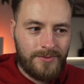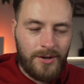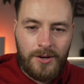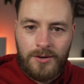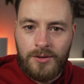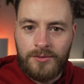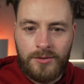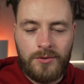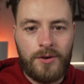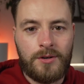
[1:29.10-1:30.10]
are
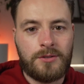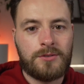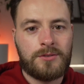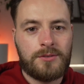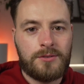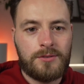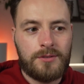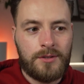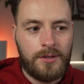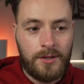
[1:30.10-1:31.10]
content creators.
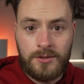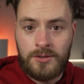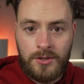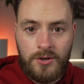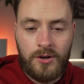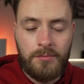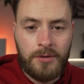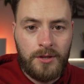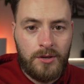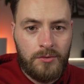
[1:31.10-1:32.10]
This is in Europe
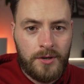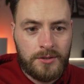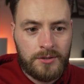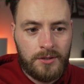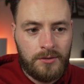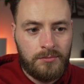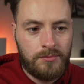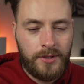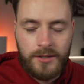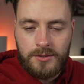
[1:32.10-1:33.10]
and the US, so
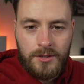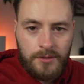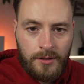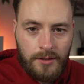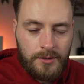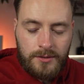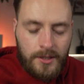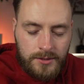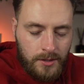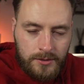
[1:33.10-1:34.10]
that's nothing.
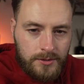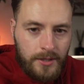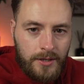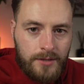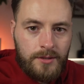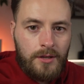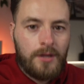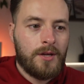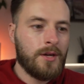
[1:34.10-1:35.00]
That's honestly nothing.